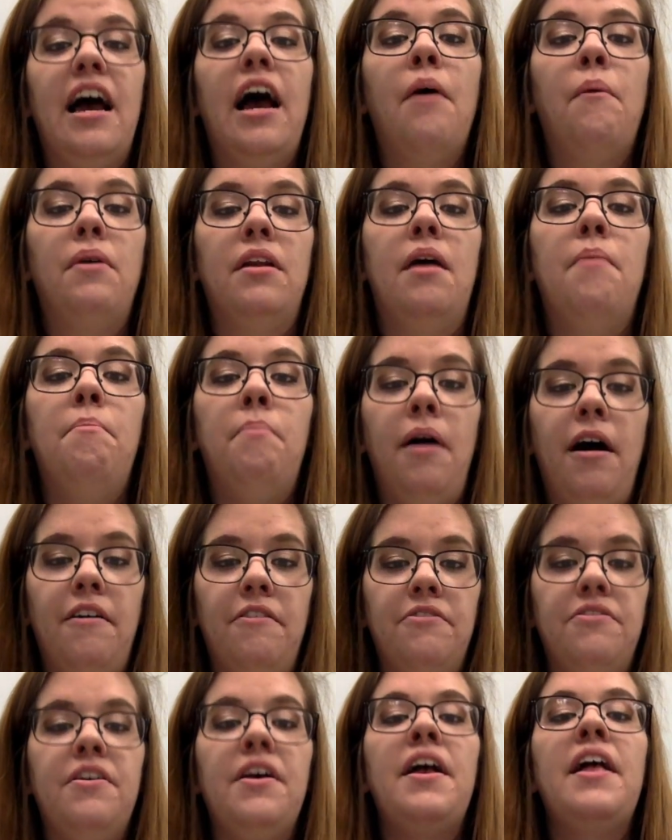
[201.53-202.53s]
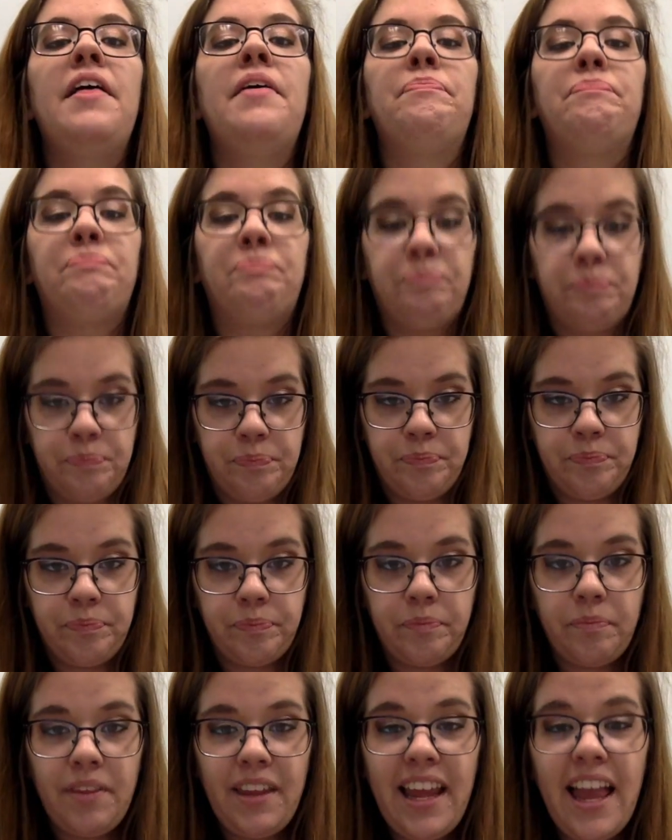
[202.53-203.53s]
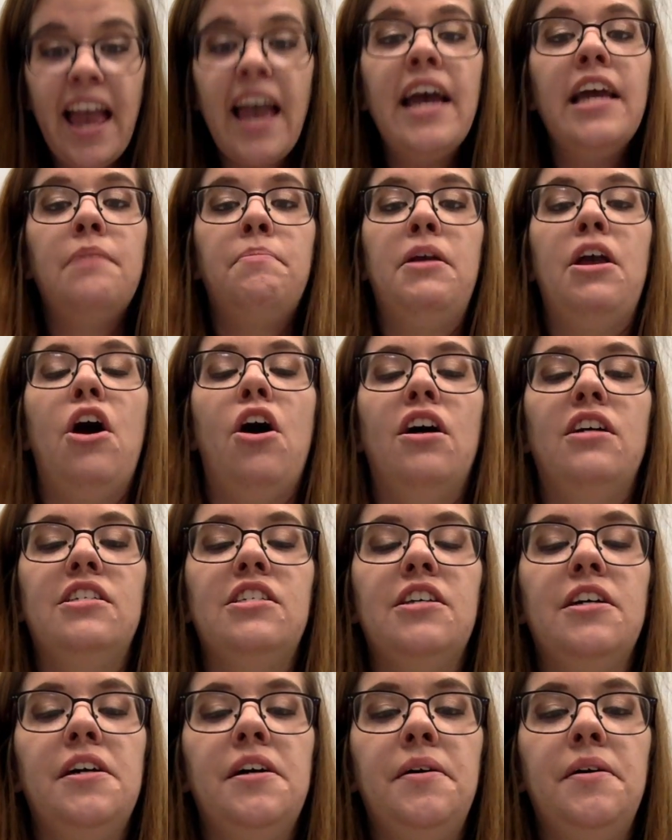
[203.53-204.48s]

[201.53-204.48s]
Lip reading: I went above and beyond.